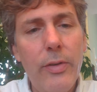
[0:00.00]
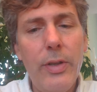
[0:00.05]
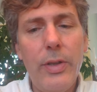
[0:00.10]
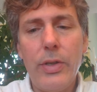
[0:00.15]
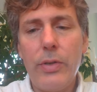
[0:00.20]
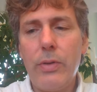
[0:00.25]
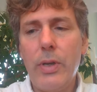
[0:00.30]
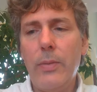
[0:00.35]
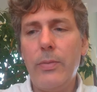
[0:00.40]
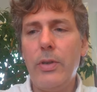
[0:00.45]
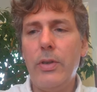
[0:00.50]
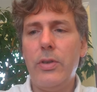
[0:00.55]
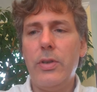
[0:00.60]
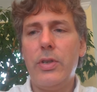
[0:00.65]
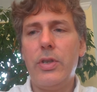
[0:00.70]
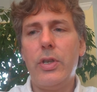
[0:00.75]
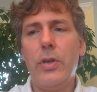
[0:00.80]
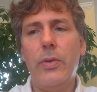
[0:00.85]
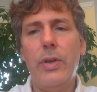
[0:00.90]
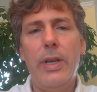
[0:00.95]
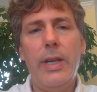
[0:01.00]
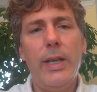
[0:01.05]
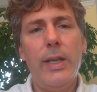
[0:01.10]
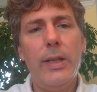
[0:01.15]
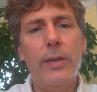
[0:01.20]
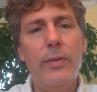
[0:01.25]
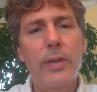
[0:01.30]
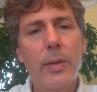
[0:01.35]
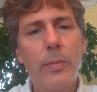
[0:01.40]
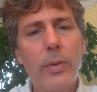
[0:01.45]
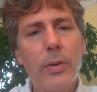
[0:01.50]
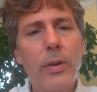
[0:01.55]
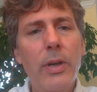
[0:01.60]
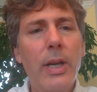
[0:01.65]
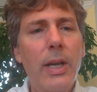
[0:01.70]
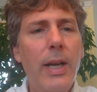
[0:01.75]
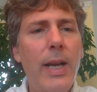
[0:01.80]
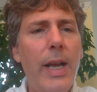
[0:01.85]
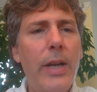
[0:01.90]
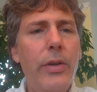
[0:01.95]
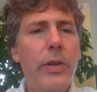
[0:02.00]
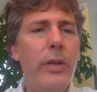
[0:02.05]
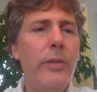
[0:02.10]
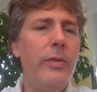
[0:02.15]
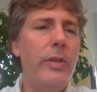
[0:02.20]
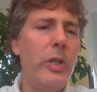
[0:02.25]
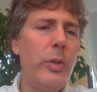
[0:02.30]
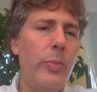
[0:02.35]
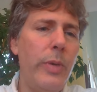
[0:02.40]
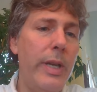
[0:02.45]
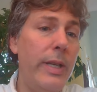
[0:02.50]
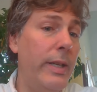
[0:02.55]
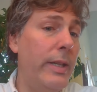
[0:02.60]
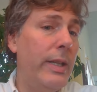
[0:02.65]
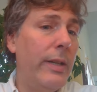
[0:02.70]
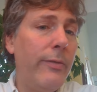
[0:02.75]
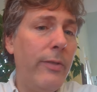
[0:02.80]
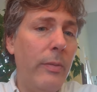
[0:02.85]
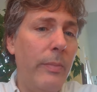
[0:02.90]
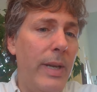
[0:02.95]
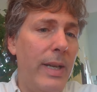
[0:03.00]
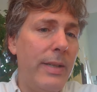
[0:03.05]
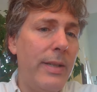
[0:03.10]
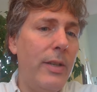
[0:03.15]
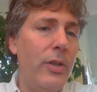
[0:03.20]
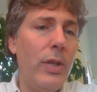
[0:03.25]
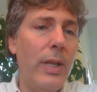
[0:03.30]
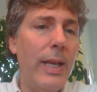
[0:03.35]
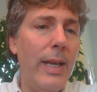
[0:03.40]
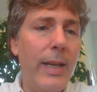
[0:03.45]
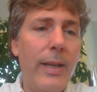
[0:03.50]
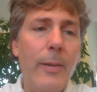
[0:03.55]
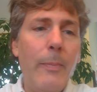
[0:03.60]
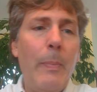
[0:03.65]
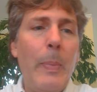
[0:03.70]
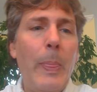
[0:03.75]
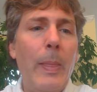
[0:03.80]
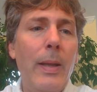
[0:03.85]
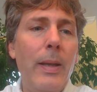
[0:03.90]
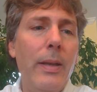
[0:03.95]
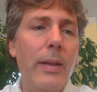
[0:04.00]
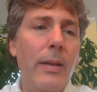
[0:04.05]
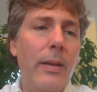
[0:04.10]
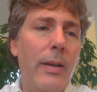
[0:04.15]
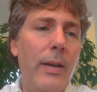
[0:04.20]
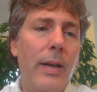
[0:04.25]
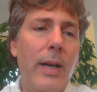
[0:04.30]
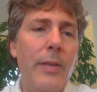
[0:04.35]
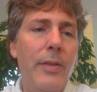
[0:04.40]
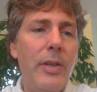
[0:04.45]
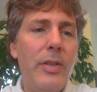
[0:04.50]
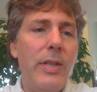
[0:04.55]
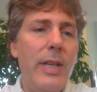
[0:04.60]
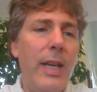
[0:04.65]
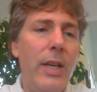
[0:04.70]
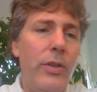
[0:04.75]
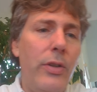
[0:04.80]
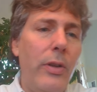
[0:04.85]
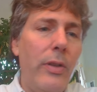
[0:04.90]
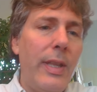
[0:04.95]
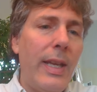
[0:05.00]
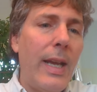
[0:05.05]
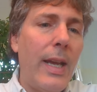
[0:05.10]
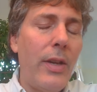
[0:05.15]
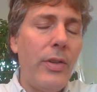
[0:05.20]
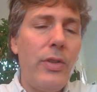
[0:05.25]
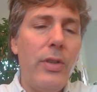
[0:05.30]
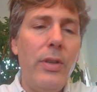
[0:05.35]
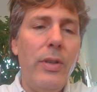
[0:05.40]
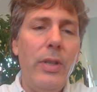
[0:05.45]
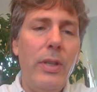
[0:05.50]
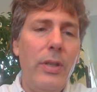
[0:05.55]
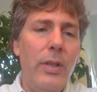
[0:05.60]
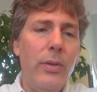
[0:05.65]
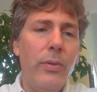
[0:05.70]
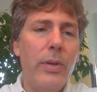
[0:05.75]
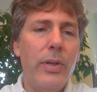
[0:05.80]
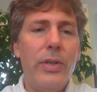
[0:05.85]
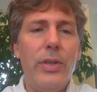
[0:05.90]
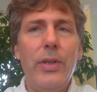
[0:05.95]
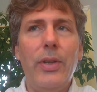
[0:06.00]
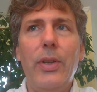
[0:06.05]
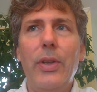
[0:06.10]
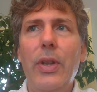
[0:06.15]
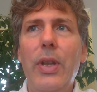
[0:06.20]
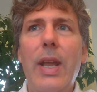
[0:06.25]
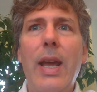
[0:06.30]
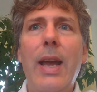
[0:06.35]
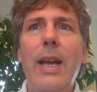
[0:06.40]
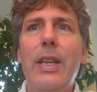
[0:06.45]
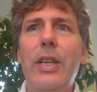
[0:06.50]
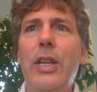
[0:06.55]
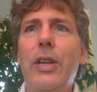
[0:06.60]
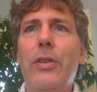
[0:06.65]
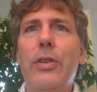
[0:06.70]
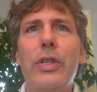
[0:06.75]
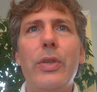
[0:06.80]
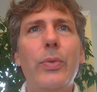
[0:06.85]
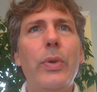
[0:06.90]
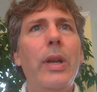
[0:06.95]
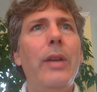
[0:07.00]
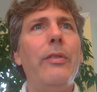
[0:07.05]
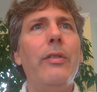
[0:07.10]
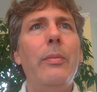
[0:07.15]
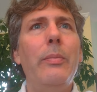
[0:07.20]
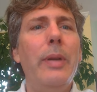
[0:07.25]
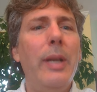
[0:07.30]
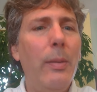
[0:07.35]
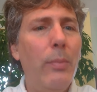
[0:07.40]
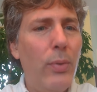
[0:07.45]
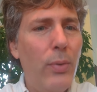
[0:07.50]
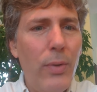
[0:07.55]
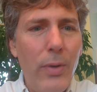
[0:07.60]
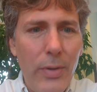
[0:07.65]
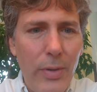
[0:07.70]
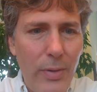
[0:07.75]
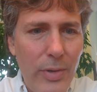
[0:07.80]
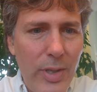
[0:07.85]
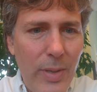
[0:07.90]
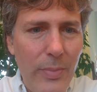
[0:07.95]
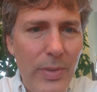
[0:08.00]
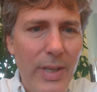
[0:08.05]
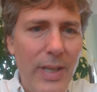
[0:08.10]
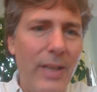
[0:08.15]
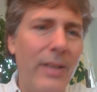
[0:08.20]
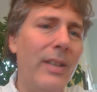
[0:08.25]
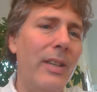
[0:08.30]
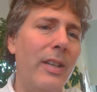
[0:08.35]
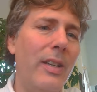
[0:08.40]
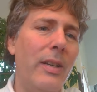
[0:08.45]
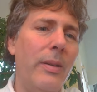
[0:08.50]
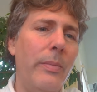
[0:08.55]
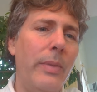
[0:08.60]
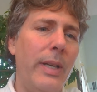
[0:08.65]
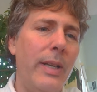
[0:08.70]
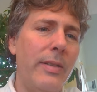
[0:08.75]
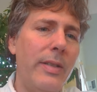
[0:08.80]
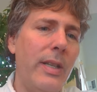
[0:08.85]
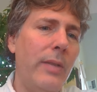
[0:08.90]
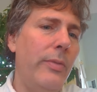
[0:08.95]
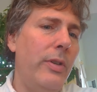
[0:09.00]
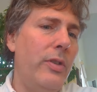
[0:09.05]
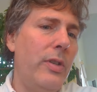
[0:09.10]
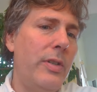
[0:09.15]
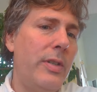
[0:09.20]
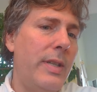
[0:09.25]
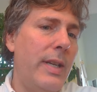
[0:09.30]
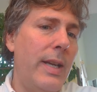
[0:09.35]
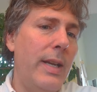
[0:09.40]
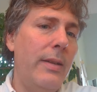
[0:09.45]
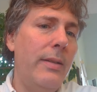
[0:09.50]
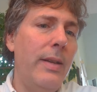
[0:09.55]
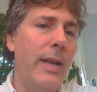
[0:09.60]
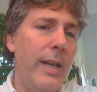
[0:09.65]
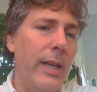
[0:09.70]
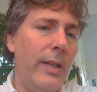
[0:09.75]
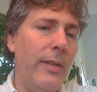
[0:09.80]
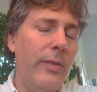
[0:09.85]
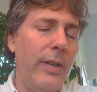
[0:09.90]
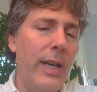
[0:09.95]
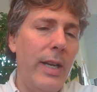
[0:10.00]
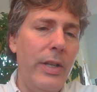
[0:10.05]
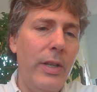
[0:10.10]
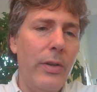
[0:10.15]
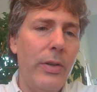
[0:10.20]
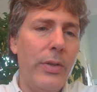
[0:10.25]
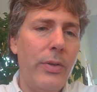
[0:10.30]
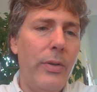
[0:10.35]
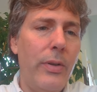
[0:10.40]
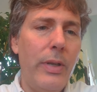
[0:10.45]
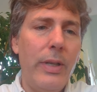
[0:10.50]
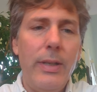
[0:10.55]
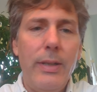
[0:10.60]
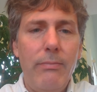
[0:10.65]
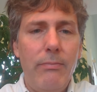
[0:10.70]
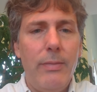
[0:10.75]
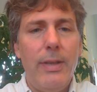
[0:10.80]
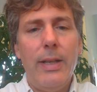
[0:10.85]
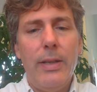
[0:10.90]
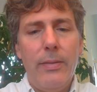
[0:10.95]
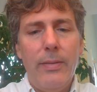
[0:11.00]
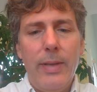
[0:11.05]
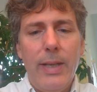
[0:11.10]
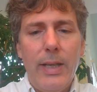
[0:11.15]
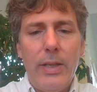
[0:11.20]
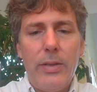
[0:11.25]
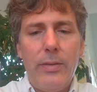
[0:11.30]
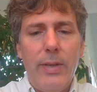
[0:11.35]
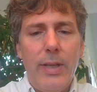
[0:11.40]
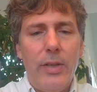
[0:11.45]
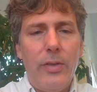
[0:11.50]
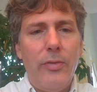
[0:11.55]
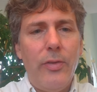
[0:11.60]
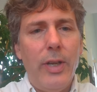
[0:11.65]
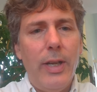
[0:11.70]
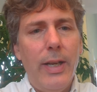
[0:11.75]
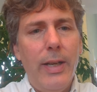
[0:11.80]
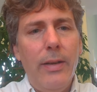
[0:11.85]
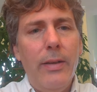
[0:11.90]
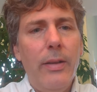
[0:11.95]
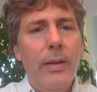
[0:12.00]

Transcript: script to just show a negative number. I could have displayed a different message like, on this day in 2000, you were still 9 years away from being born or something. But instead we just say negative 9 years old. That's fine.